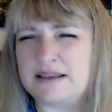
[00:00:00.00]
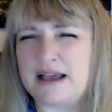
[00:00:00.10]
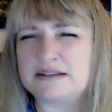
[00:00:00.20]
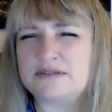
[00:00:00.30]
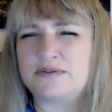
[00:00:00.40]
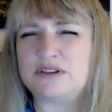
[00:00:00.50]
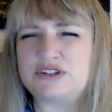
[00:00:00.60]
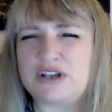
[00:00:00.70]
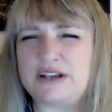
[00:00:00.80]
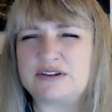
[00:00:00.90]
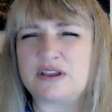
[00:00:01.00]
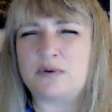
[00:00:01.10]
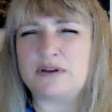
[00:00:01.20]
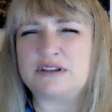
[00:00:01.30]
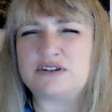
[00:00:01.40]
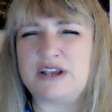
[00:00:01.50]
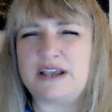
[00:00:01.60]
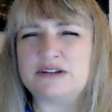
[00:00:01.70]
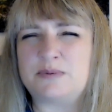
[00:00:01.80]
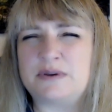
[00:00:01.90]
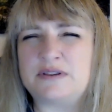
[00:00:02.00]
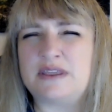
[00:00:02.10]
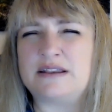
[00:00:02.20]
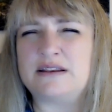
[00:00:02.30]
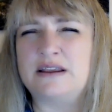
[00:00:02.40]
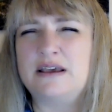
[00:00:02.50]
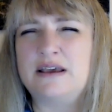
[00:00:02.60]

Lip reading: They ask for the change, they want the change, but then